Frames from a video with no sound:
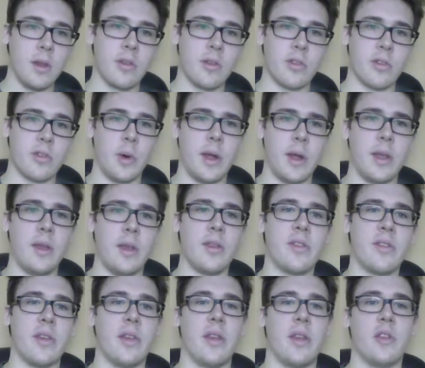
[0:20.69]
So, what
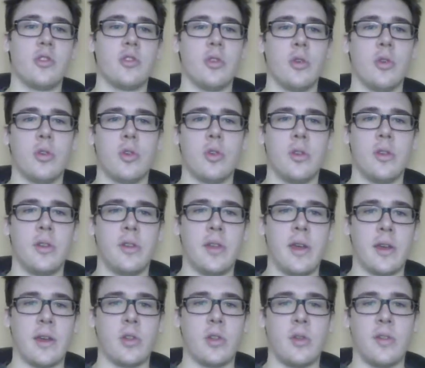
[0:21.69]
is an intrusion
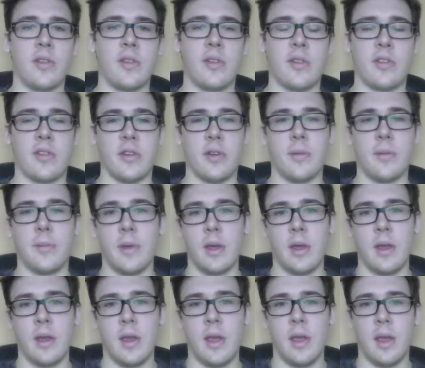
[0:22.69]
detection system?
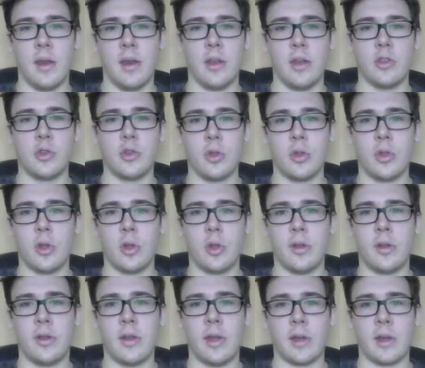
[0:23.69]
An intrusion
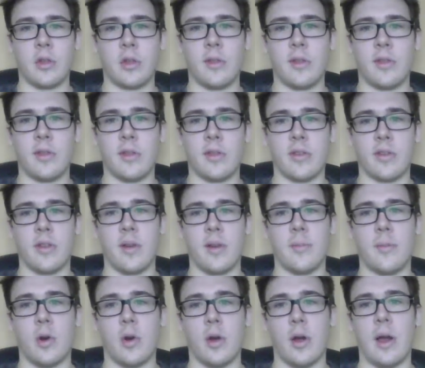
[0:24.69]
detection
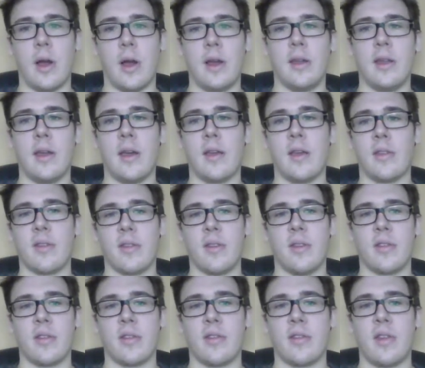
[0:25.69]
system, or IDS,
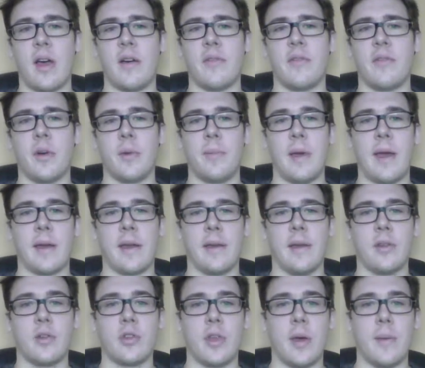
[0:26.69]
is a software
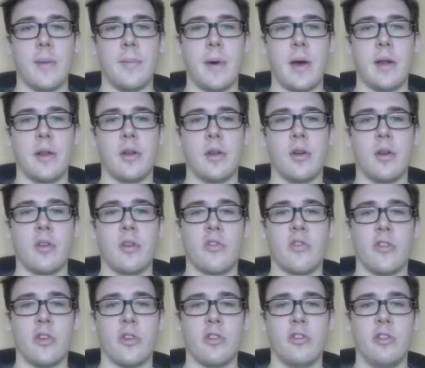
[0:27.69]
package that
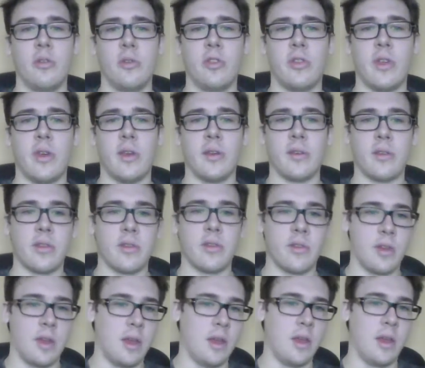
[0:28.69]
monitors for two
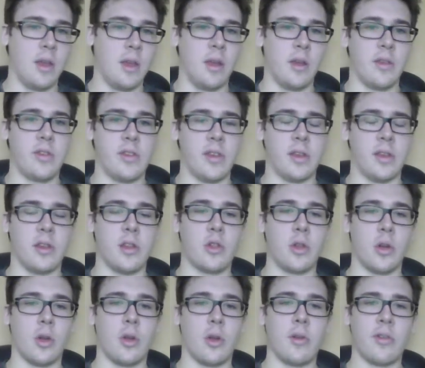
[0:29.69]
things:
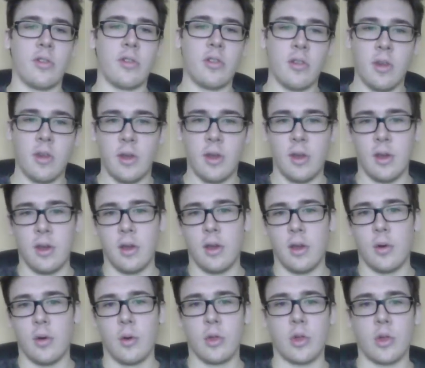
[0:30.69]
signatures,
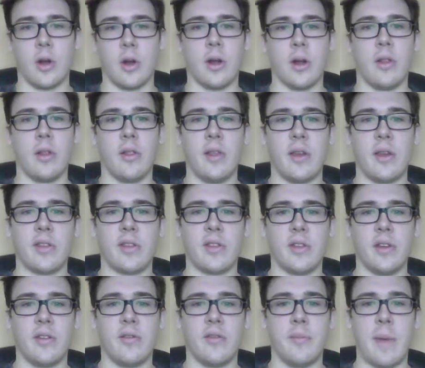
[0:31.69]
which are a
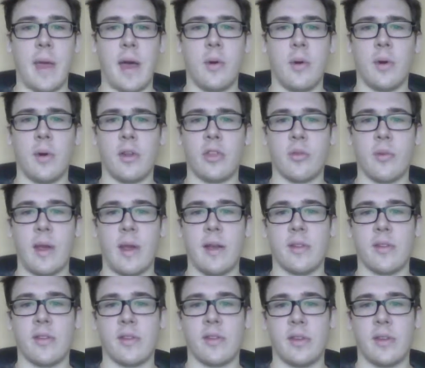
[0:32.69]
list of malware
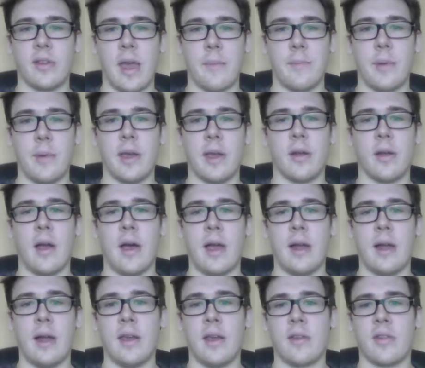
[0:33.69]
threats kept by your
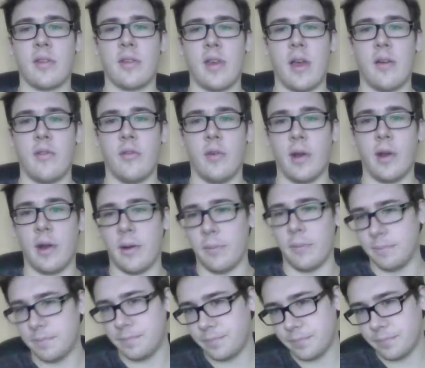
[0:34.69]
IDS
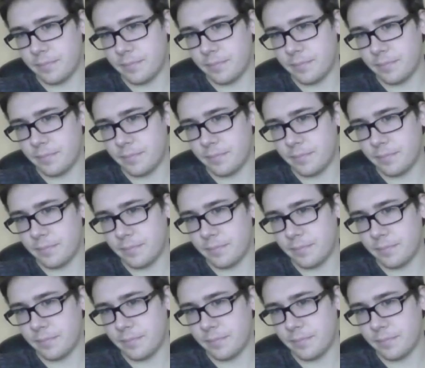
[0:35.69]
software.